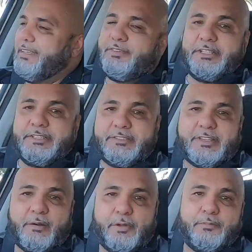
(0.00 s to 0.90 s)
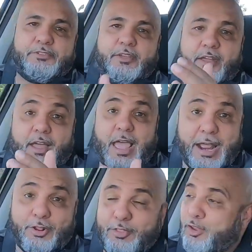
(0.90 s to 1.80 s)
even in the suburbs
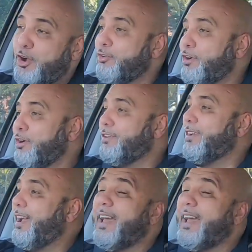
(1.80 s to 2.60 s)
and on the long road,